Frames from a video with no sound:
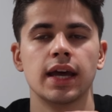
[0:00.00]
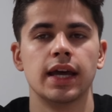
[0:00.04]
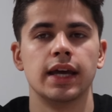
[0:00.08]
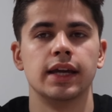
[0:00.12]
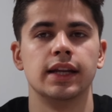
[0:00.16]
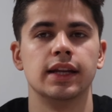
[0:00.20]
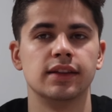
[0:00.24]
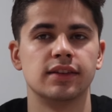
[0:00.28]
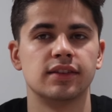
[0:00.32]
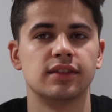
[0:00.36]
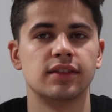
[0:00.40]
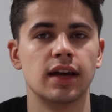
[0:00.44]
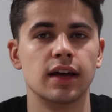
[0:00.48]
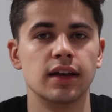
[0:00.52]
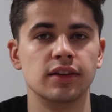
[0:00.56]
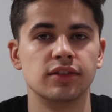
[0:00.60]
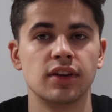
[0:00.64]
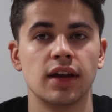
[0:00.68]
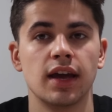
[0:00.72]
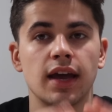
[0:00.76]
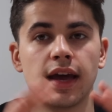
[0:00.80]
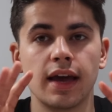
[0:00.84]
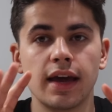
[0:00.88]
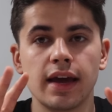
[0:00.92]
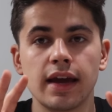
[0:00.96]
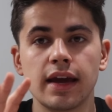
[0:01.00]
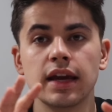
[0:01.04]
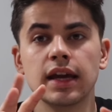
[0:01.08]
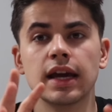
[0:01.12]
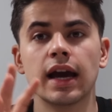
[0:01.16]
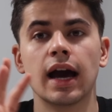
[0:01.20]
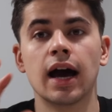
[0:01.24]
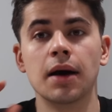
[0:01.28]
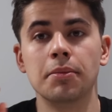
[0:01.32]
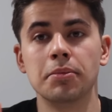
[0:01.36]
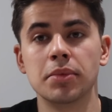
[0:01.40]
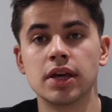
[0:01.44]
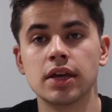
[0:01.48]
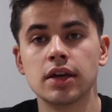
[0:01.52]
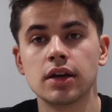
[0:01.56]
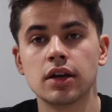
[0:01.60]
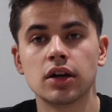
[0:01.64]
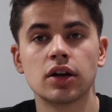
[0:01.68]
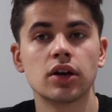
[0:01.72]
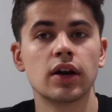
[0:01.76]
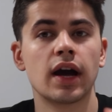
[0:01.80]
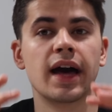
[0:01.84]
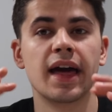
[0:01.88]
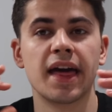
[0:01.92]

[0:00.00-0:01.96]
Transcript: and it says, hey, I'm here,